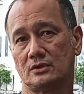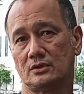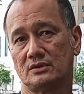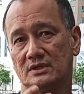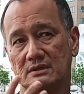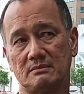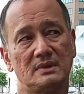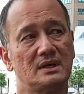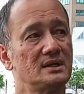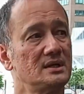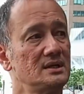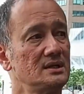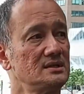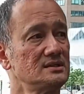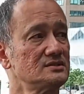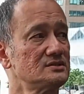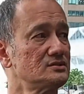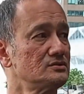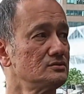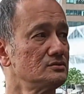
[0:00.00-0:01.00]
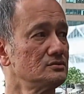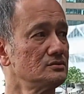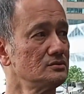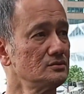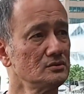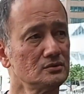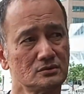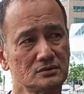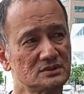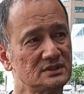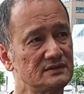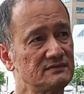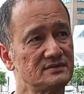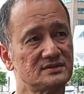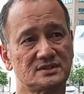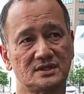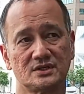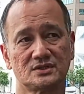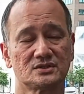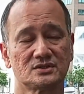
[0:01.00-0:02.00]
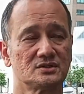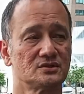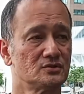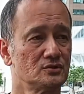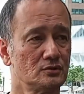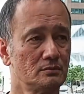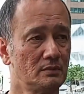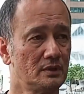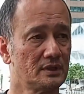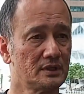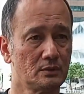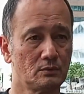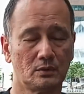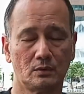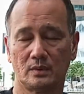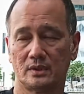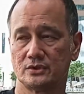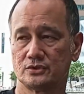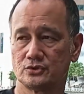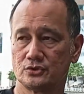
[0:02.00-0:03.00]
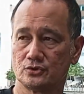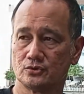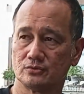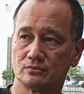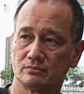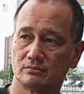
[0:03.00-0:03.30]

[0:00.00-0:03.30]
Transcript: They don't demand us, no TV station, nobody will want you.